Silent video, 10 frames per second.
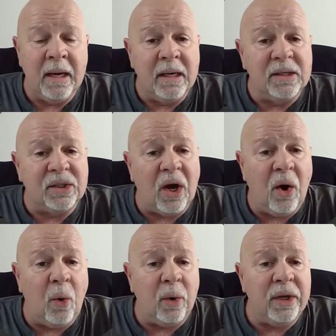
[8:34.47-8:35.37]

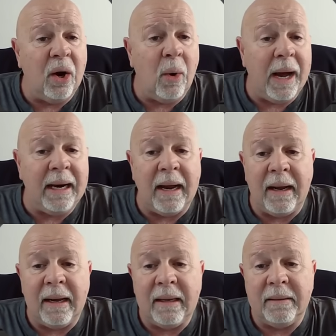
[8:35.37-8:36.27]
So, you know
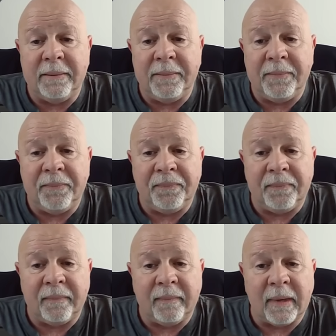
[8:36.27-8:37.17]
what?
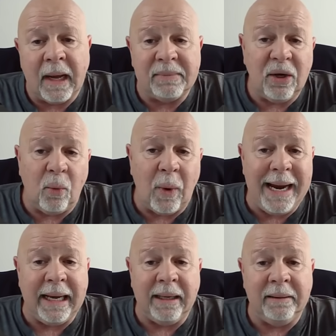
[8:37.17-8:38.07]
I'm still
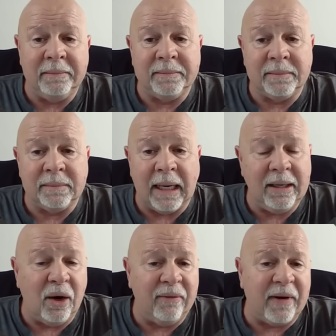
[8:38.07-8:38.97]
waiting. I
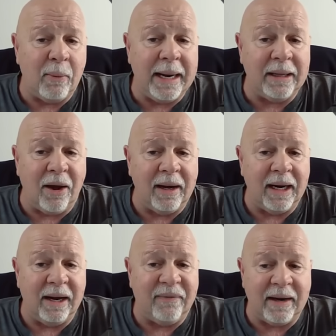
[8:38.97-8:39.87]
know if I wait long
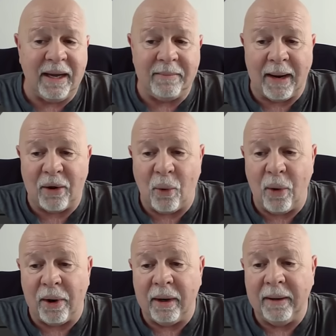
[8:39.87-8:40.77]
enough, I'll get my
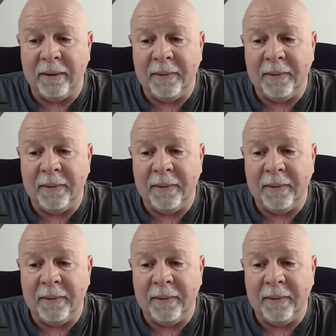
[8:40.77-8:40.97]
quarter.